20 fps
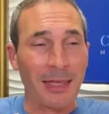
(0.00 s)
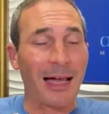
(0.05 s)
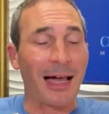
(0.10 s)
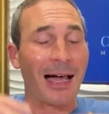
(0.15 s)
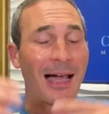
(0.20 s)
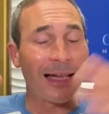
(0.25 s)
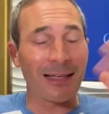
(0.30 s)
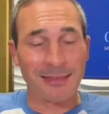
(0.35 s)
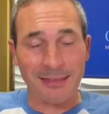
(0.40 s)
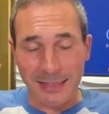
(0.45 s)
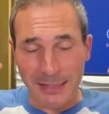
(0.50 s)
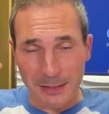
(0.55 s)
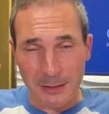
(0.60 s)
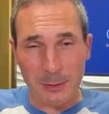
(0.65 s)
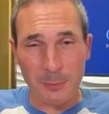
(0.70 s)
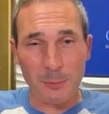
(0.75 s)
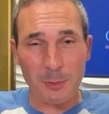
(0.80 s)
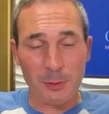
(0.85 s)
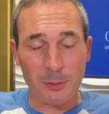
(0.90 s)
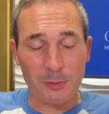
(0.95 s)
I think
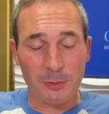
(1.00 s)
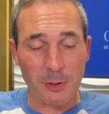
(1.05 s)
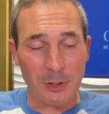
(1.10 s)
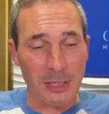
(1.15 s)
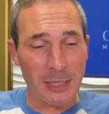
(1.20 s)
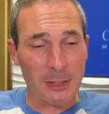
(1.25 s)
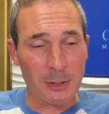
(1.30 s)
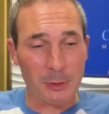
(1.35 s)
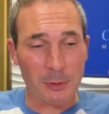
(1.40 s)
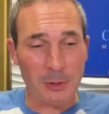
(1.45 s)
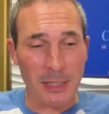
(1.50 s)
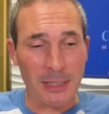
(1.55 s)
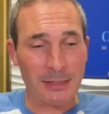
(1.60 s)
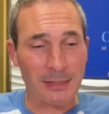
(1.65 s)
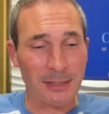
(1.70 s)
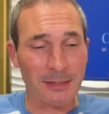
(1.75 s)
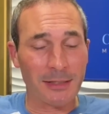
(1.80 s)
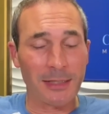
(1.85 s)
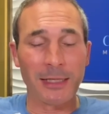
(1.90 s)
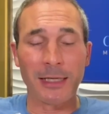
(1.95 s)
some strange,
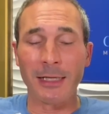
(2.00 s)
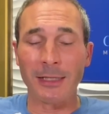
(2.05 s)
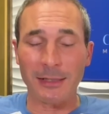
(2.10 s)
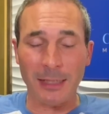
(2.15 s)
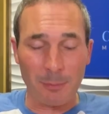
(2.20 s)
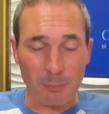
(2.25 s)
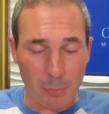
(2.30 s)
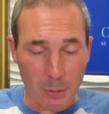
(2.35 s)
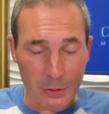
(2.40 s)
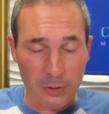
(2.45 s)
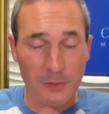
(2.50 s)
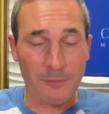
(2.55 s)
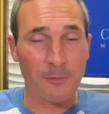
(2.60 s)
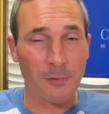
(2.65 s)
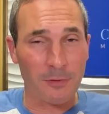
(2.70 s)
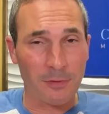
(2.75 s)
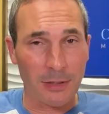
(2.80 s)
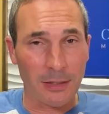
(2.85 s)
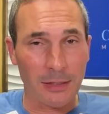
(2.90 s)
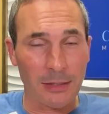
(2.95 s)
crazy things. I'm pushing
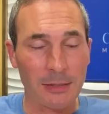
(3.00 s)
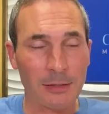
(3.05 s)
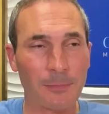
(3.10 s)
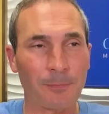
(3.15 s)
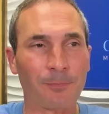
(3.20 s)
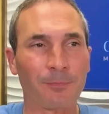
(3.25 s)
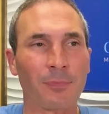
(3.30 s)
for things.